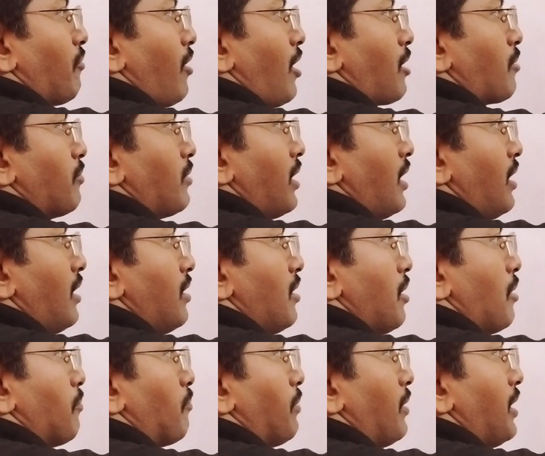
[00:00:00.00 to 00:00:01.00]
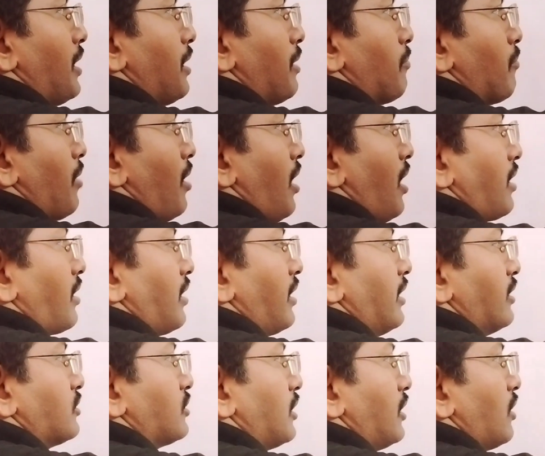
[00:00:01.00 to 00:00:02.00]
formula, P bar
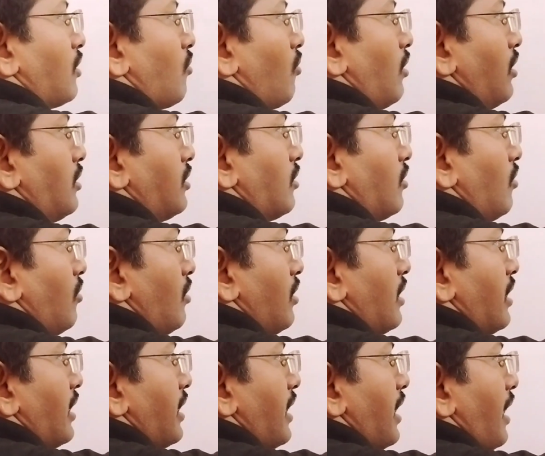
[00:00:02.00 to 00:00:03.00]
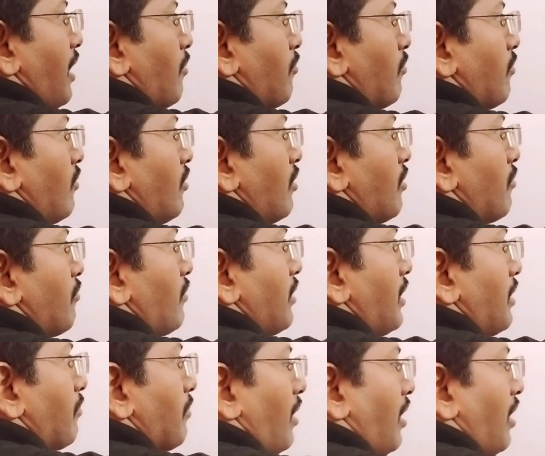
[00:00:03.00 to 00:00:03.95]
is equal to mv